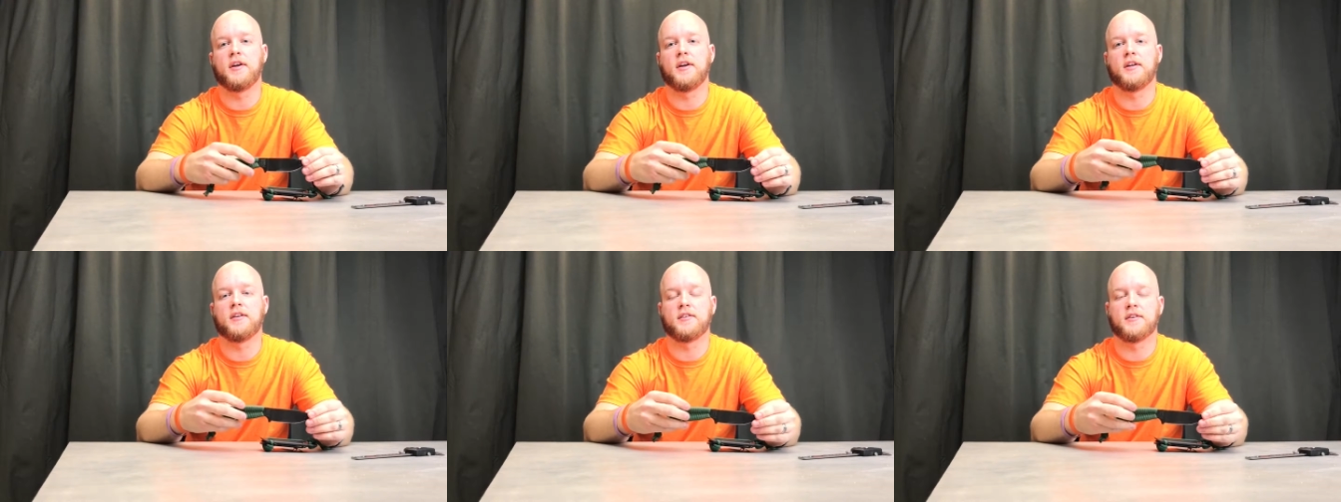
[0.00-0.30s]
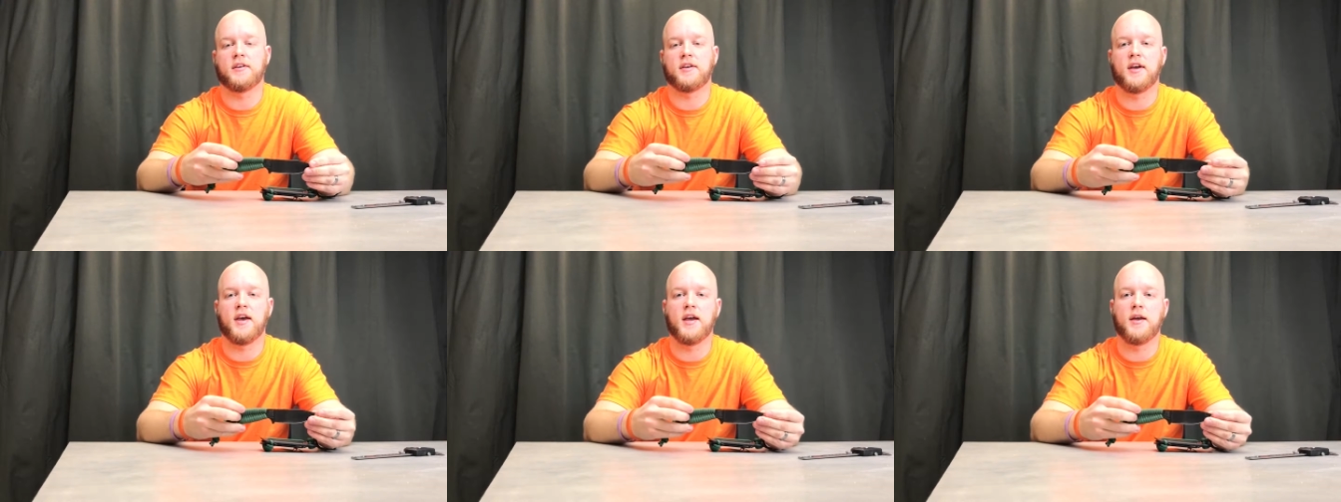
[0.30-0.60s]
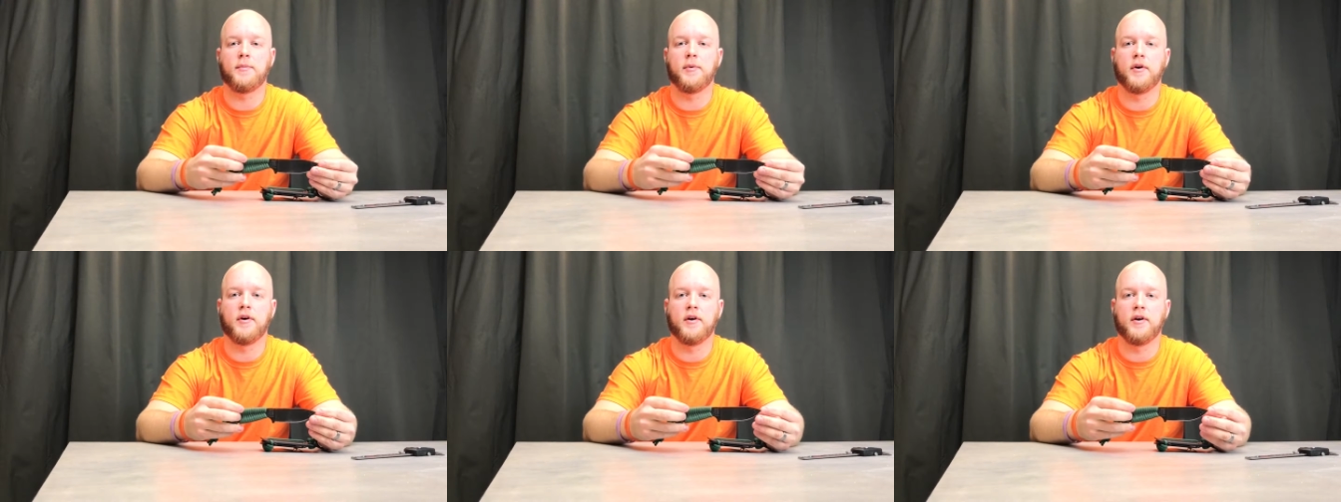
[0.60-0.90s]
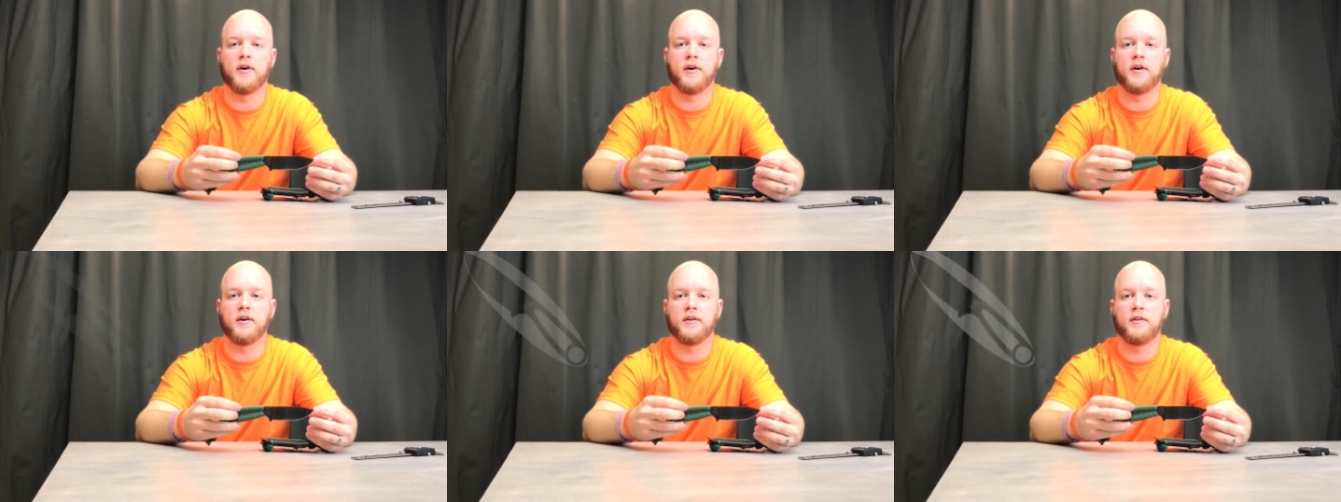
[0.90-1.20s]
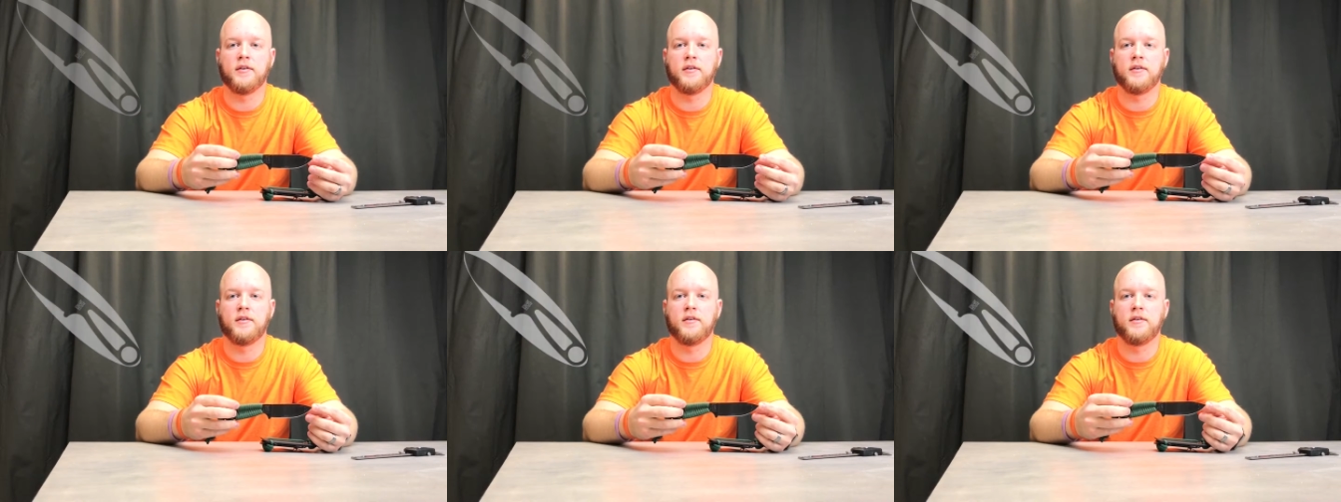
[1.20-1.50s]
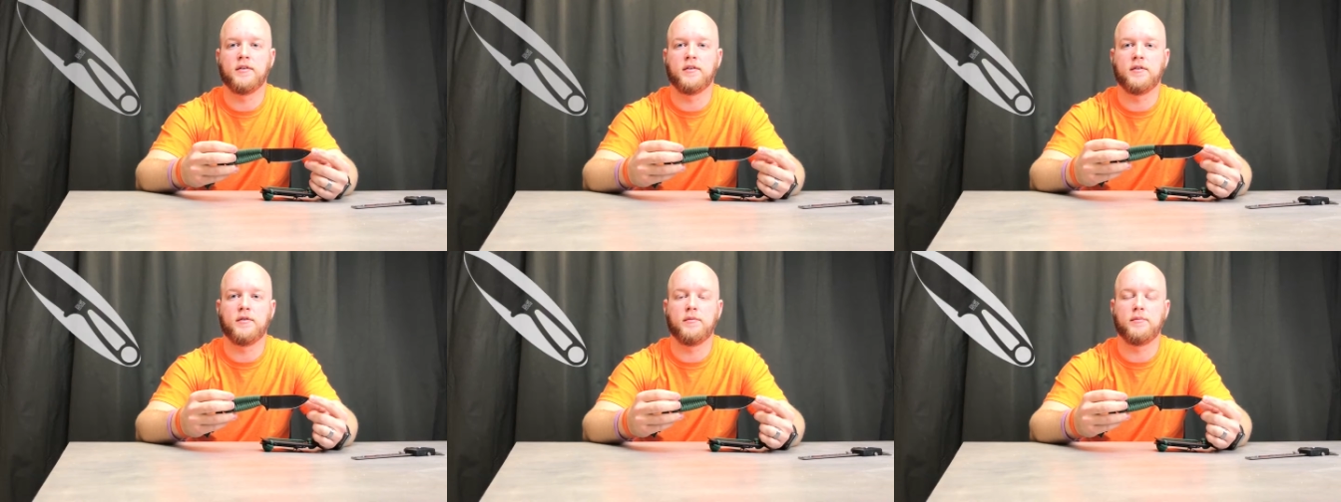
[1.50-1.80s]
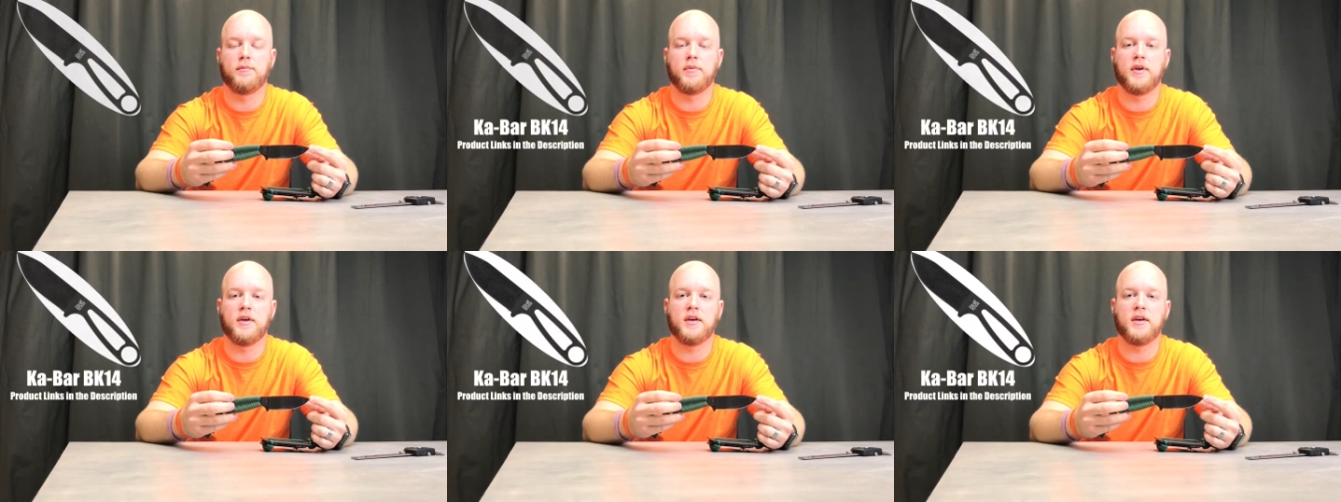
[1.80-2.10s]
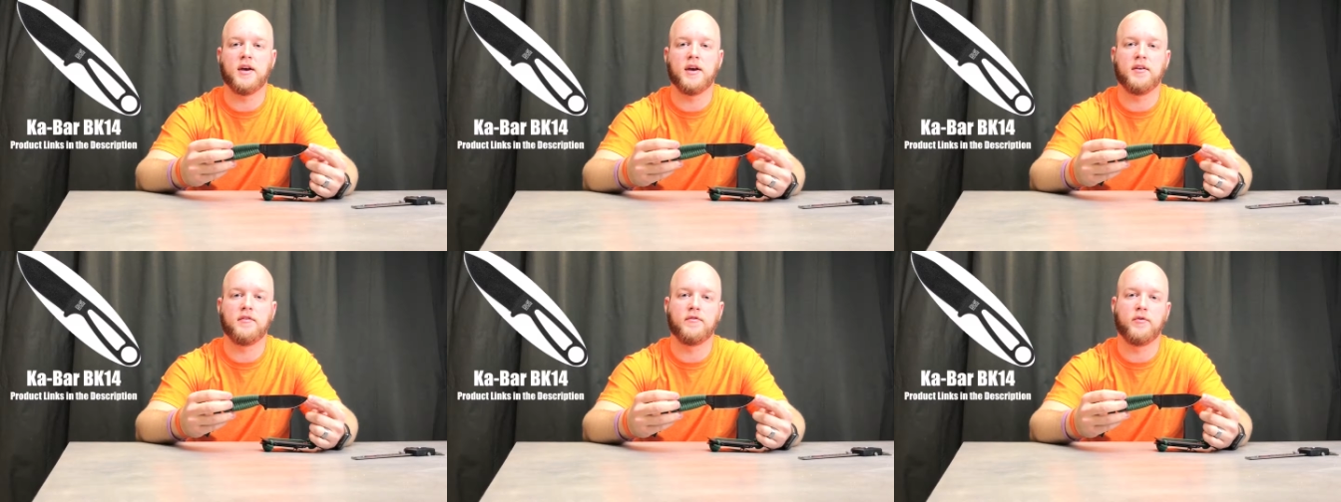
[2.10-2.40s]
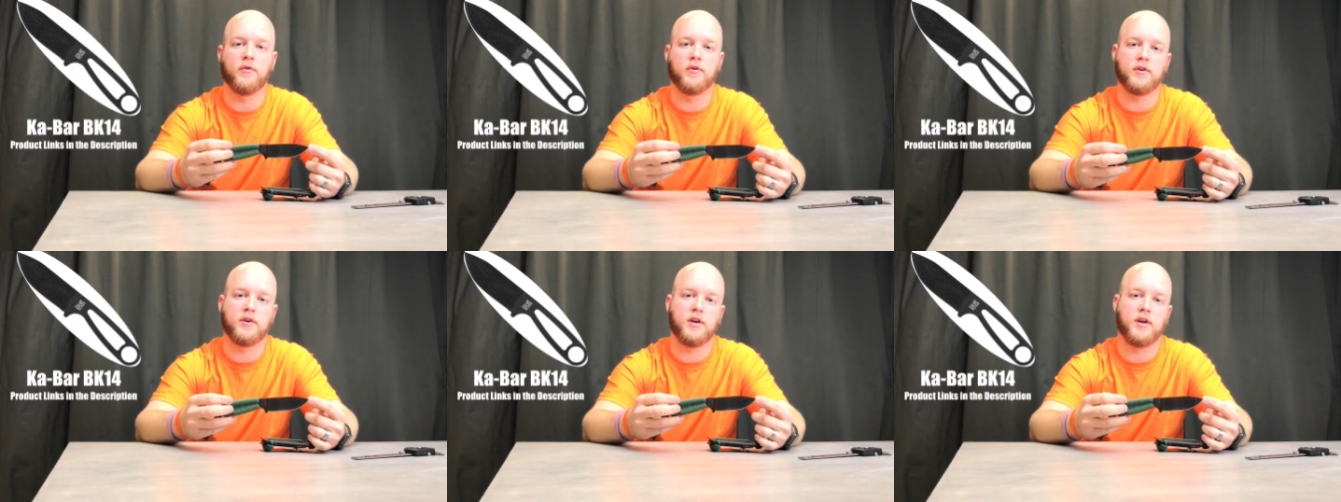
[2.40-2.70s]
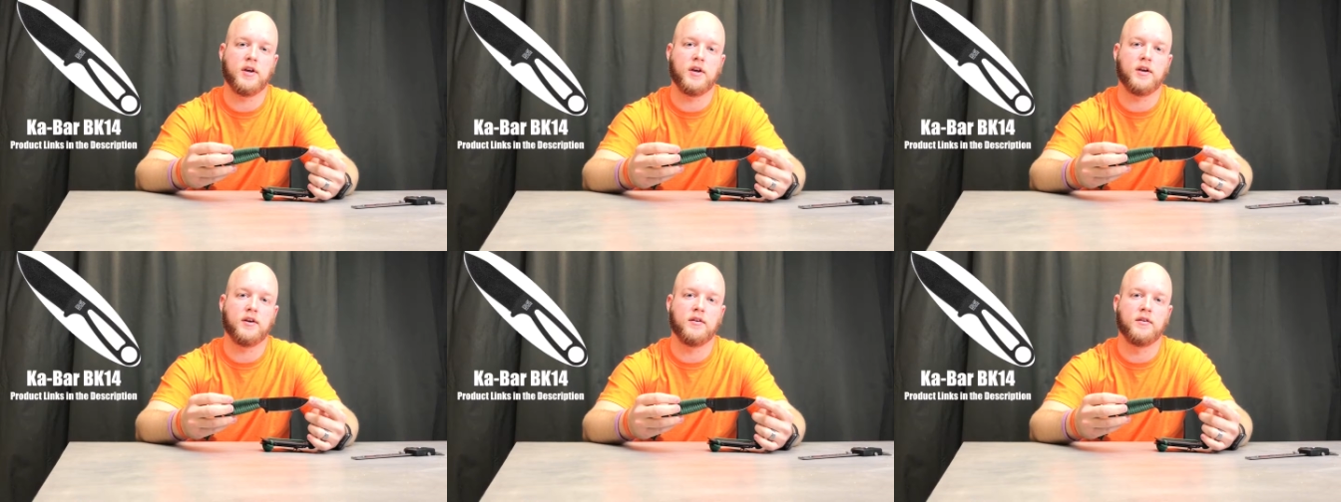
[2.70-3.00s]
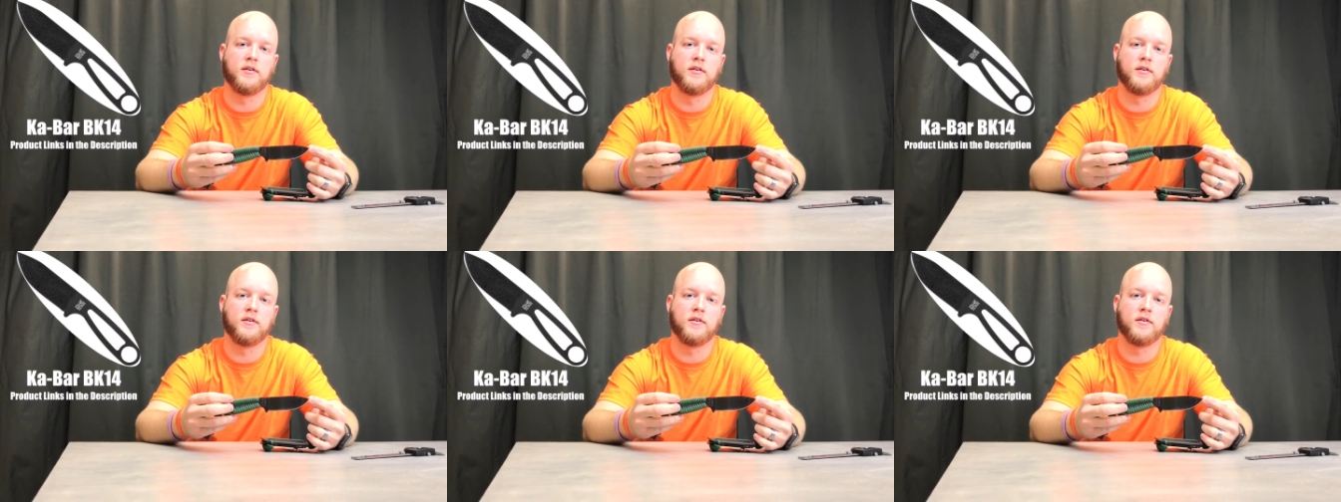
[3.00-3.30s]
It's a K-Bar BK14.